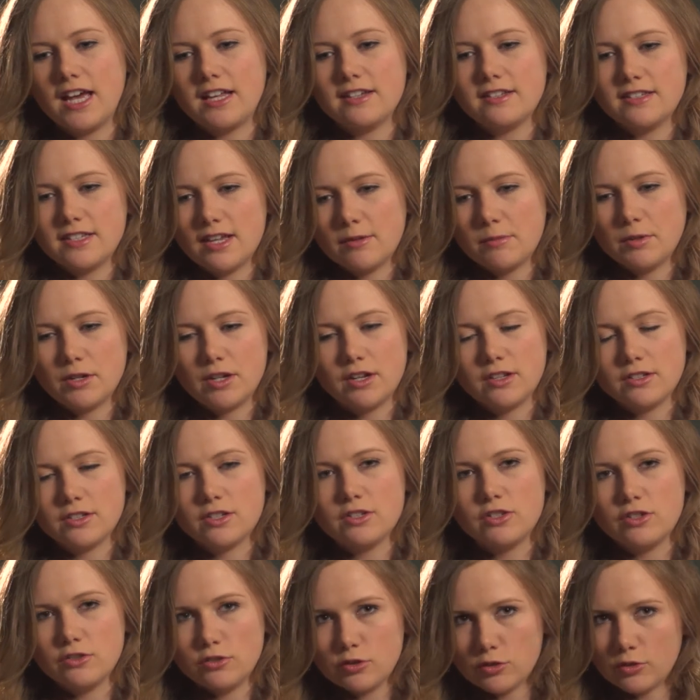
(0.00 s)
and seminars
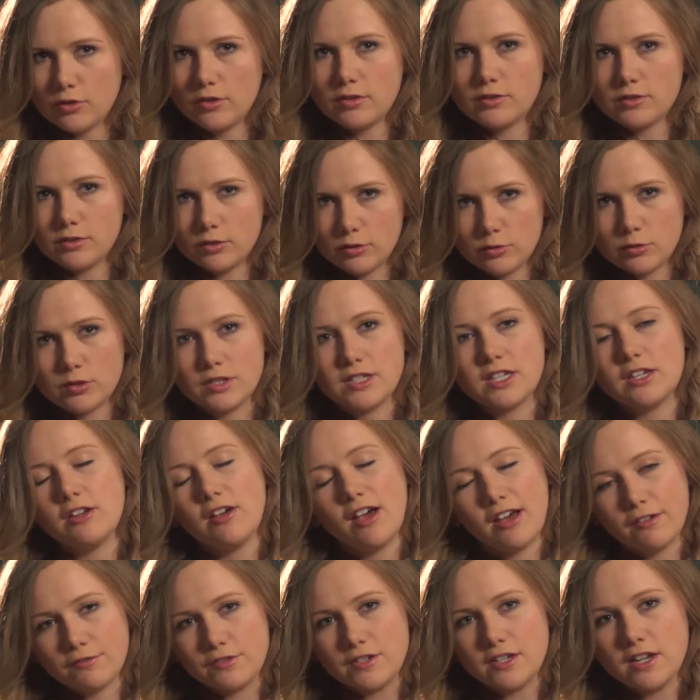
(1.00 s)
and tutorials, of course, that you
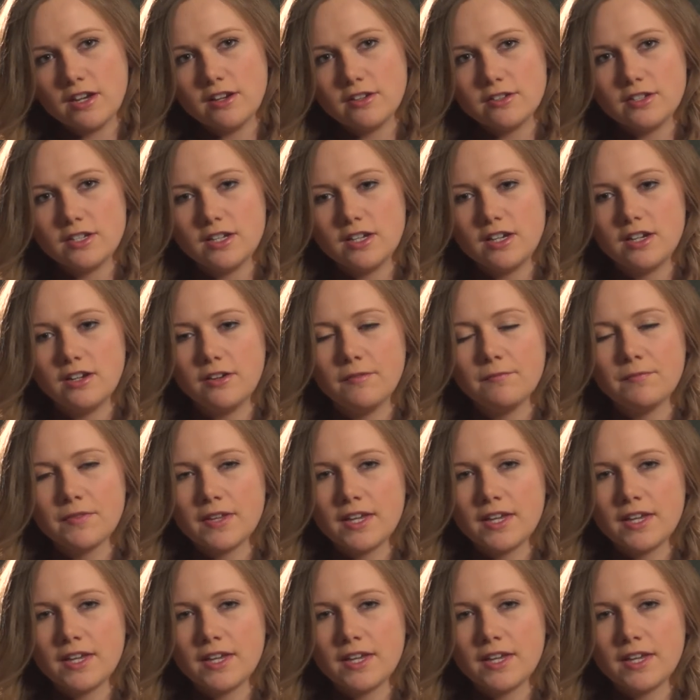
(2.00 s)
have to go to,